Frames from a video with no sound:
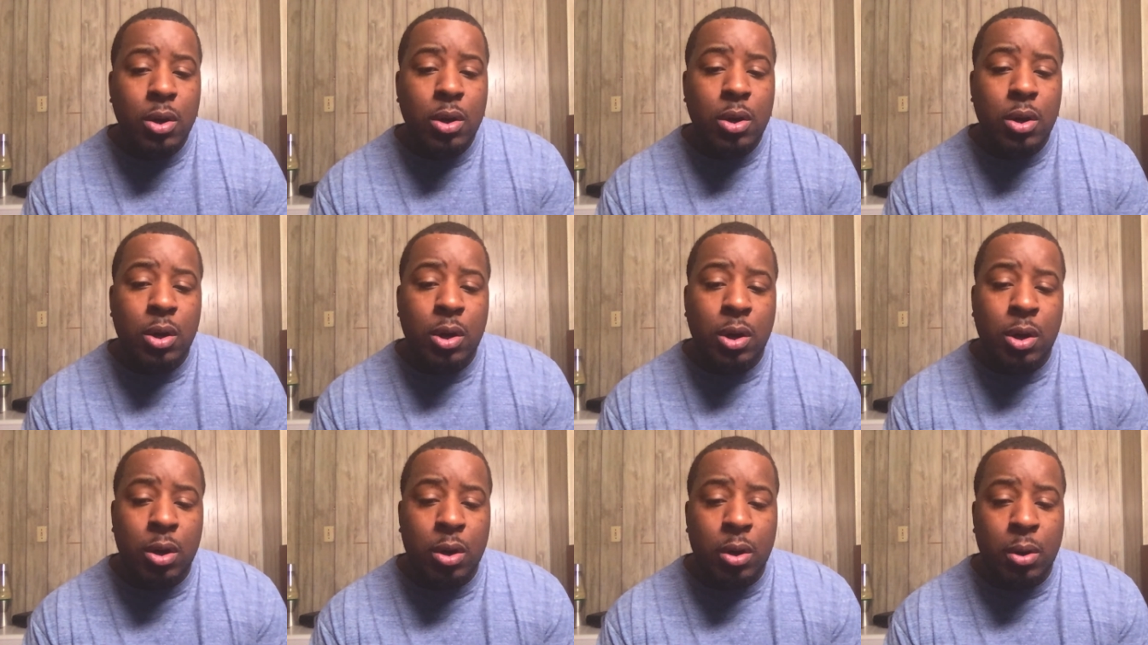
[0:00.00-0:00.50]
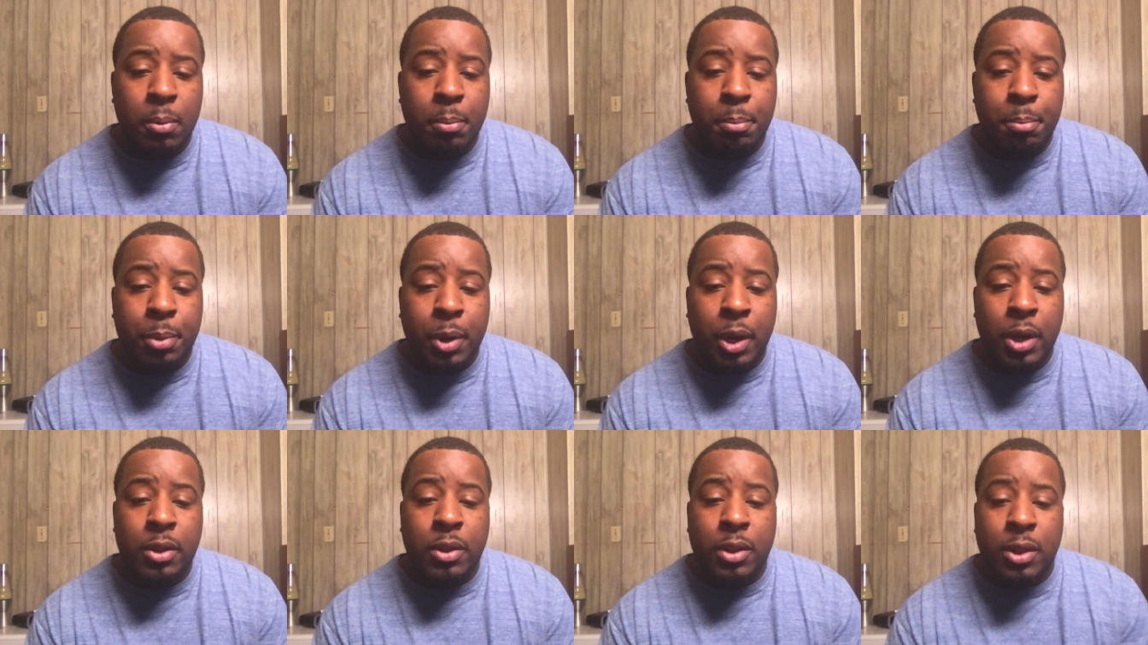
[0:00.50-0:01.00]
Um,
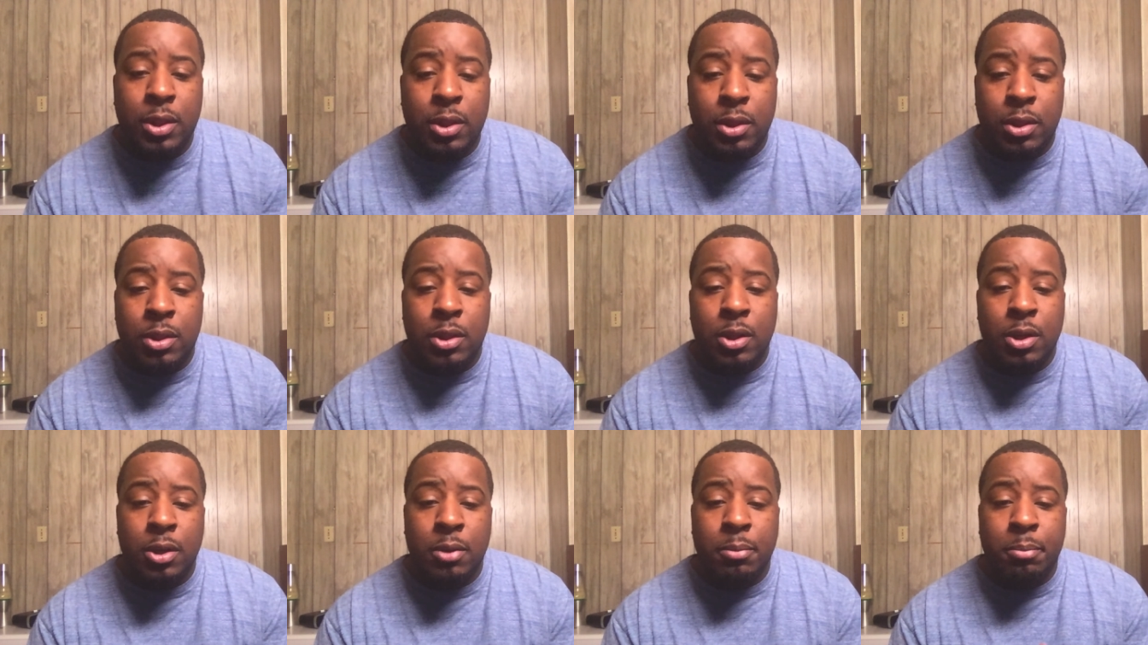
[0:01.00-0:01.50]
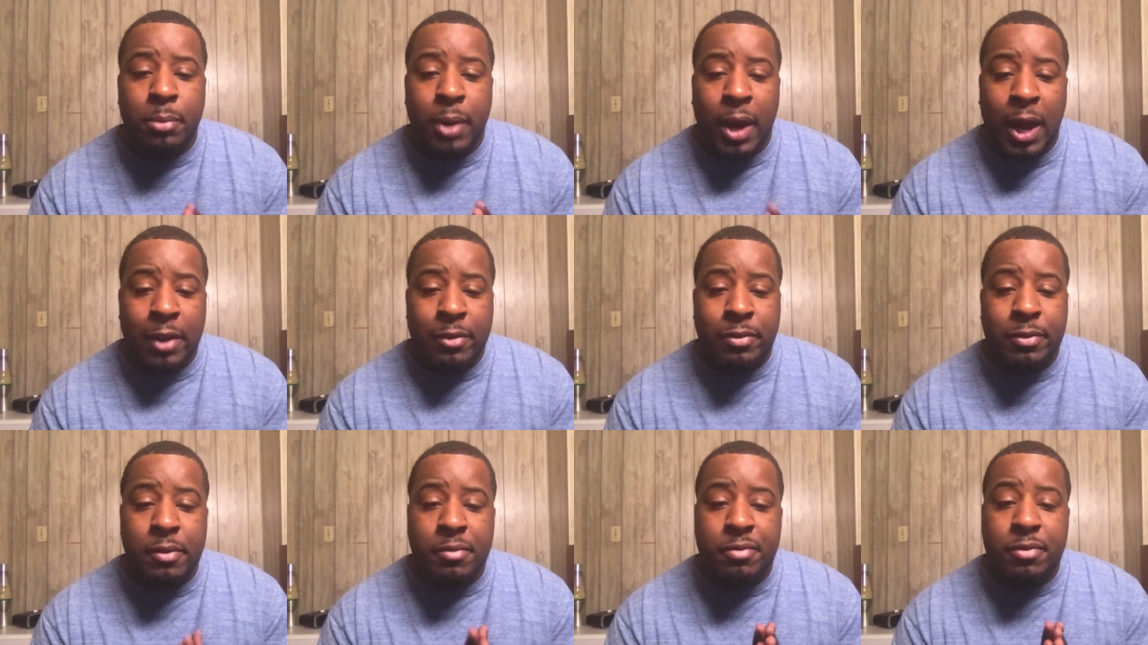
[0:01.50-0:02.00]
but the
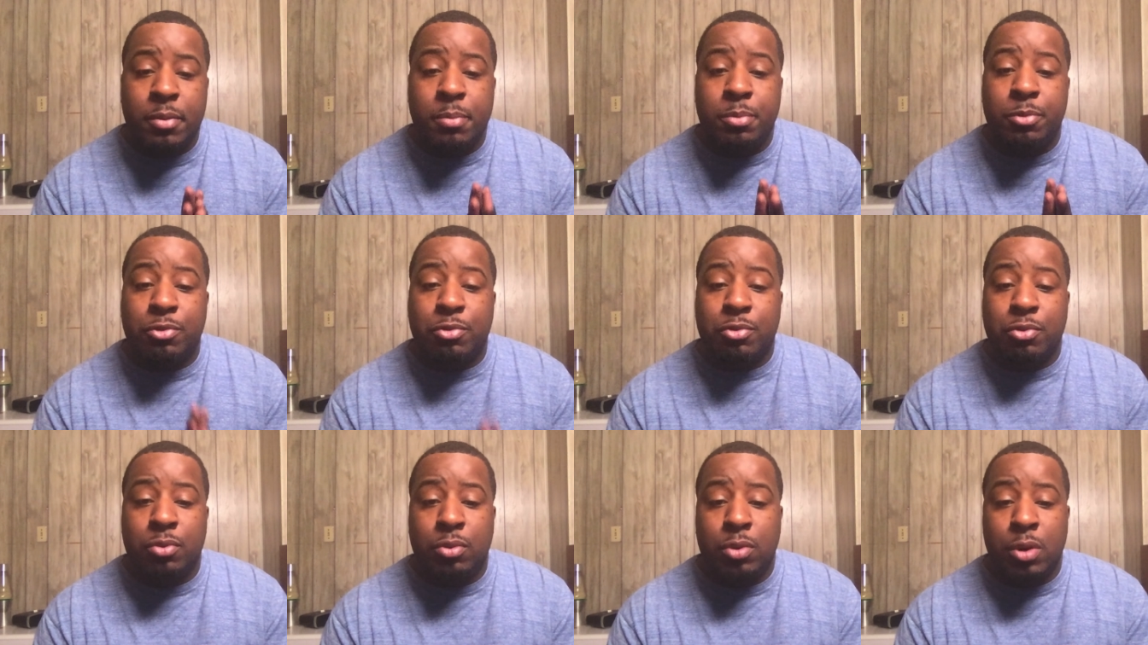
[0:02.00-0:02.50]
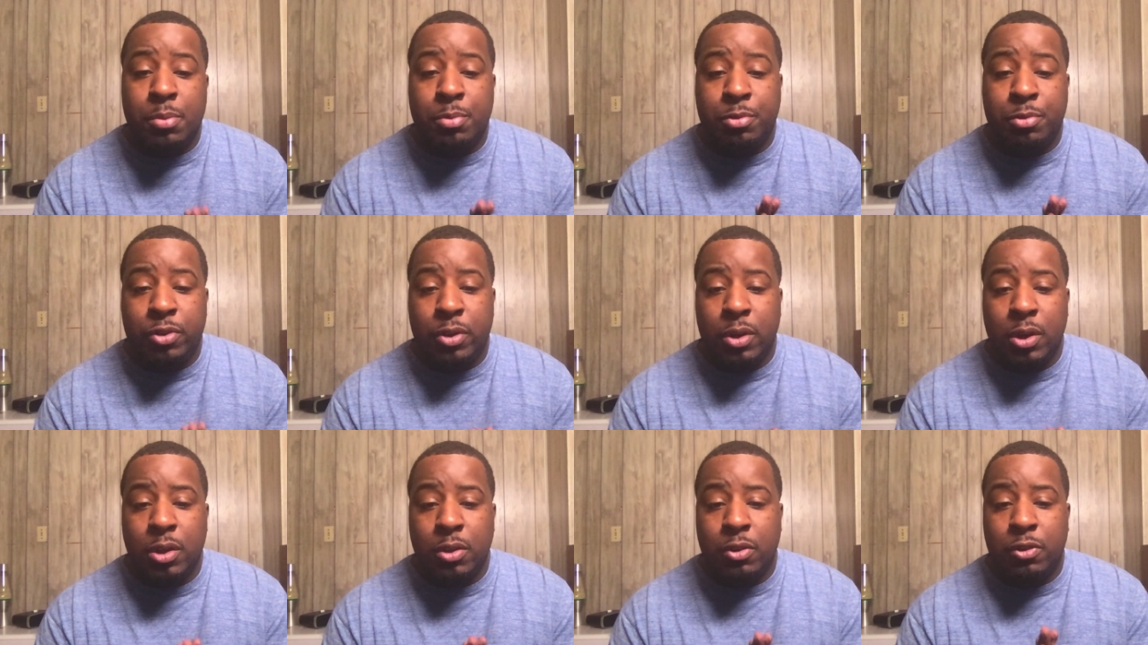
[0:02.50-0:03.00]
massive
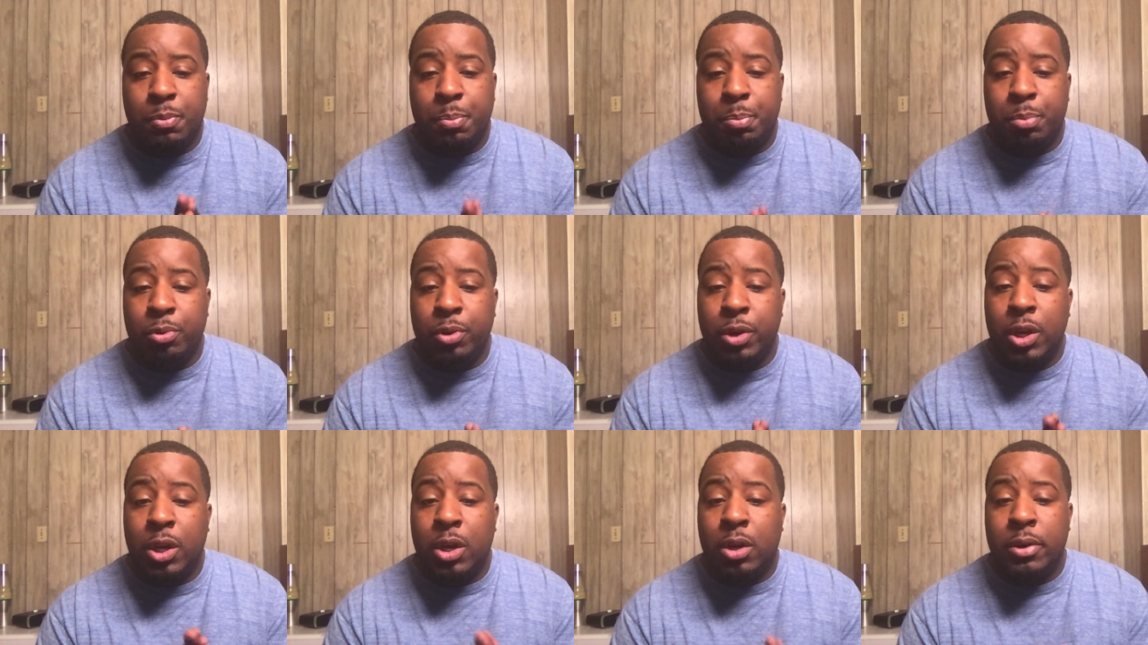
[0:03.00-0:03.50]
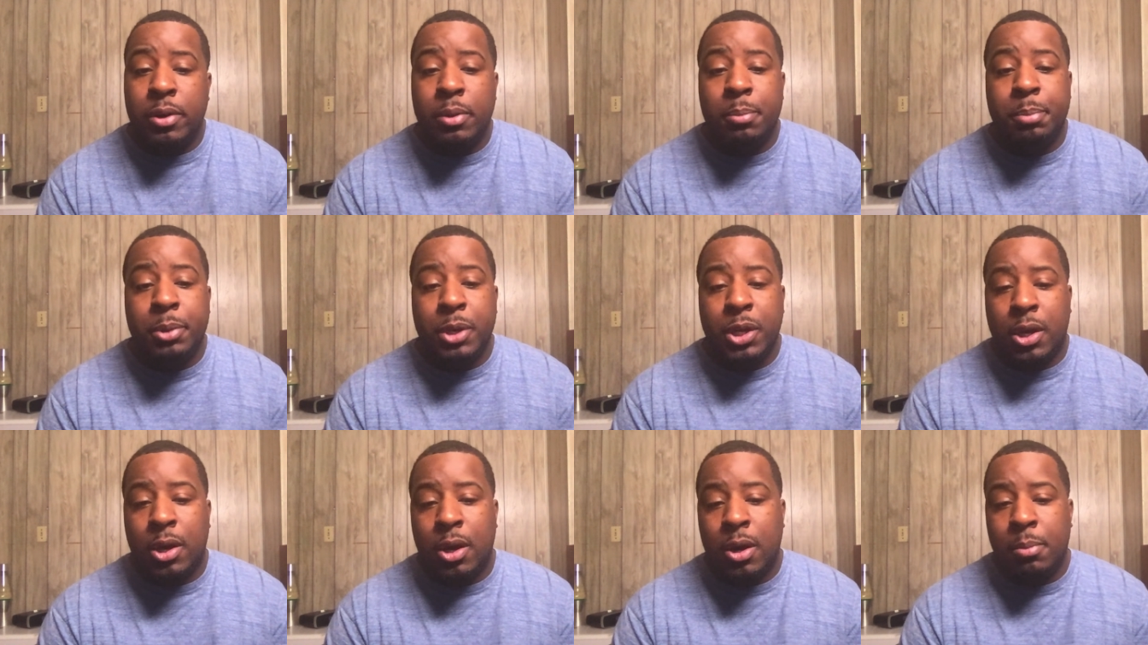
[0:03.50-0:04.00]
subscription spree could
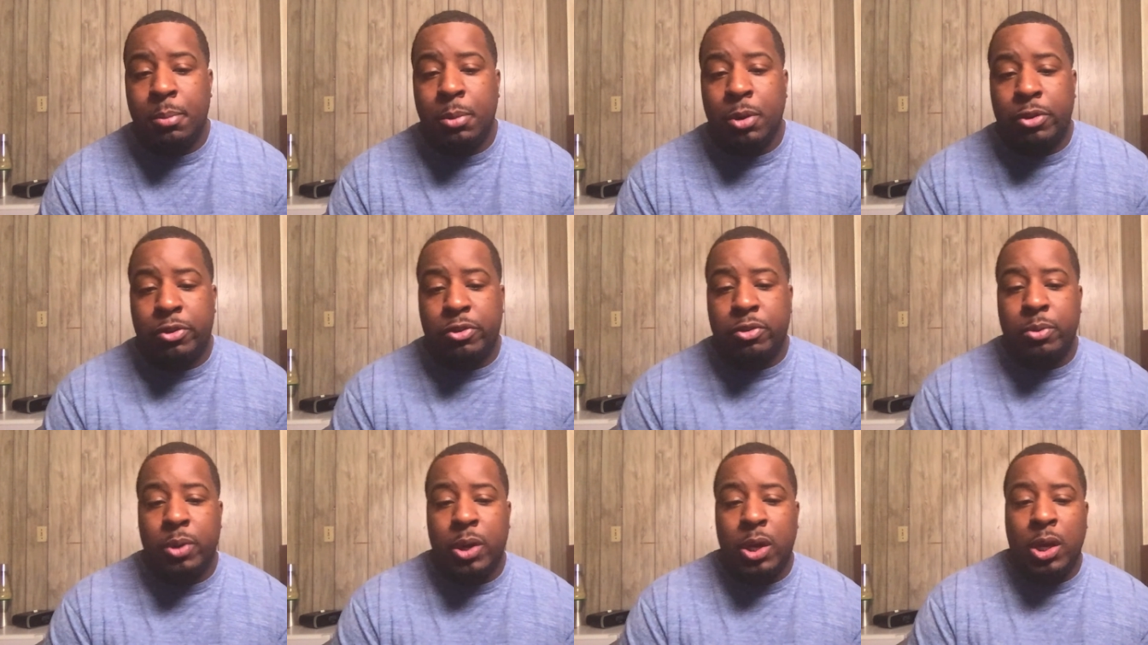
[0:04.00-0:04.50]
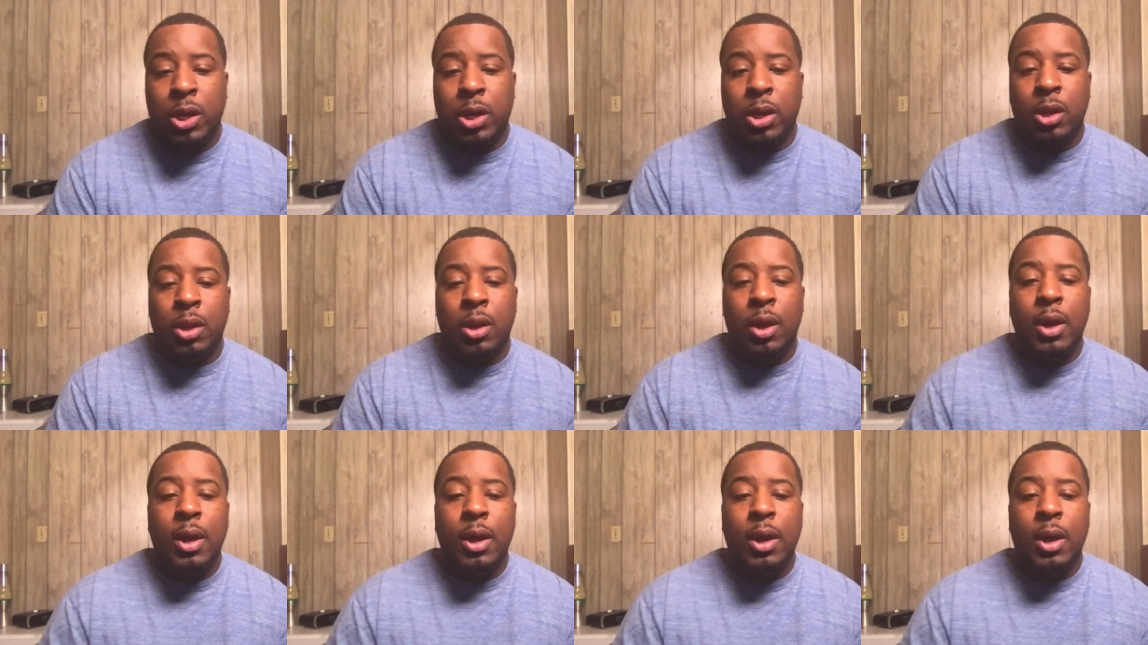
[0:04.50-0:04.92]
be coming to an end